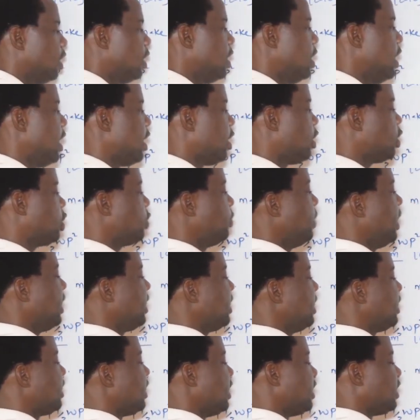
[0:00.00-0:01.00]
Let us make
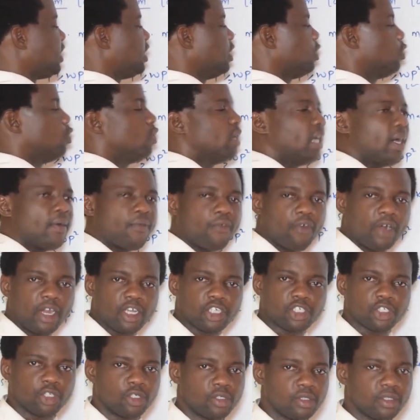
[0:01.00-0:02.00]
this a singular
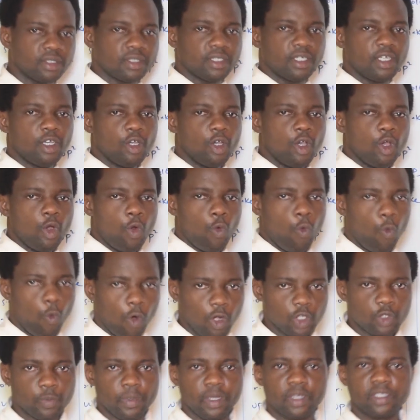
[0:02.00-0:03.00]
fraction.
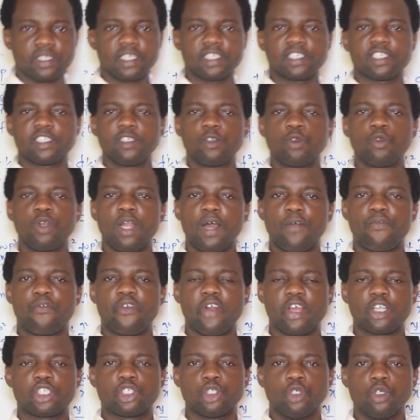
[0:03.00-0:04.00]
Once we make it a singular
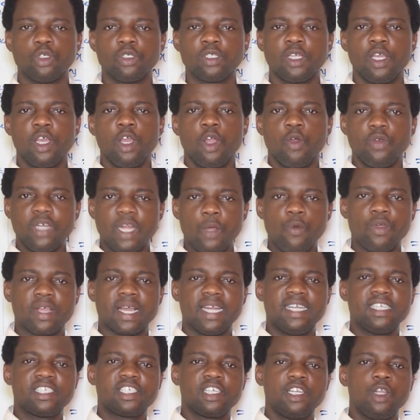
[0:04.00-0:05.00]
fraction, then we
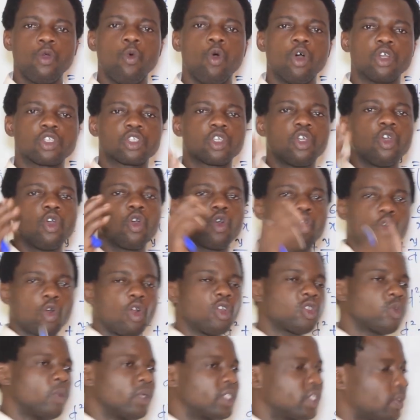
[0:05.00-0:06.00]
can easily what?
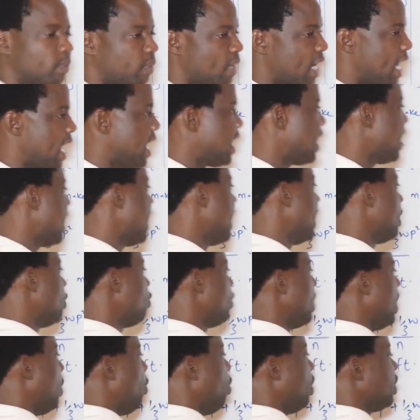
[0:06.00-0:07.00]
Cross multiply, and we
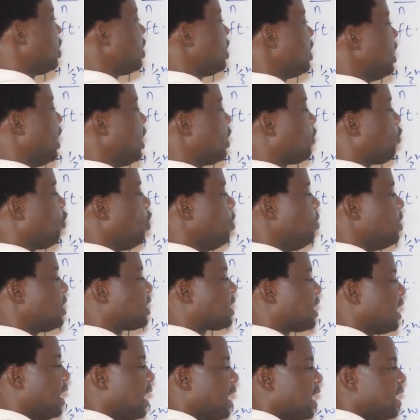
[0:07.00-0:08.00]
are watching out for
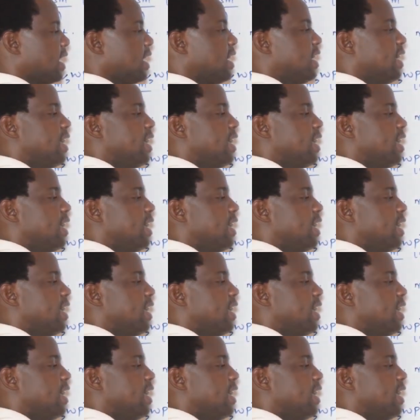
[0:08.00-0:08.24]
Mr.